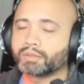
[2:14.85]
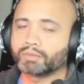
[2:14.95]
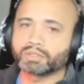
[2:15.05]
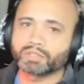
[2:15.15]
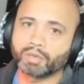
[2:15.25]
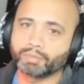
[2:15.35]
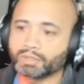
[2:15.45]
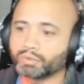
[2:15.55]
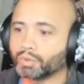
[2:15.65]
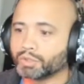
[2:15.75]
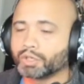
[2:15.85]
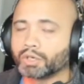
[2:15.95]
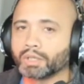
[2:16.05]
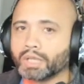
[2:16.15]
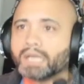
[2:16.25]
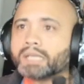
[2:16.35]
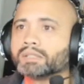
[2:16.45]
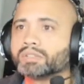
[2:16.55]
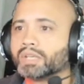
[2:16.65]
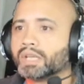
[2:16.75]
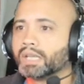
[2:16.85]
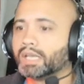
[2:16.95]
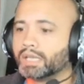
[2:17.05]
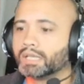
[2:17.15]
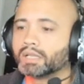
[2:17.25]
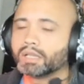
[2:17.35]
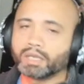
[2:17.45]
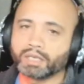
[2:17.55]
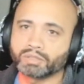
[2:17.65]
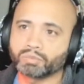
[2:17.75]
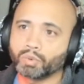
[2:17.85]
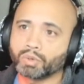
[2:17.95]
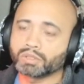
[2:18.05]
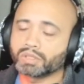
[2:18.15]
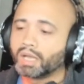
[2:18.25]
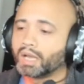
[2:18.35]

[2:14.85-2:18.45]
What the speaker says: threats coming towards your alliance in alliance wars.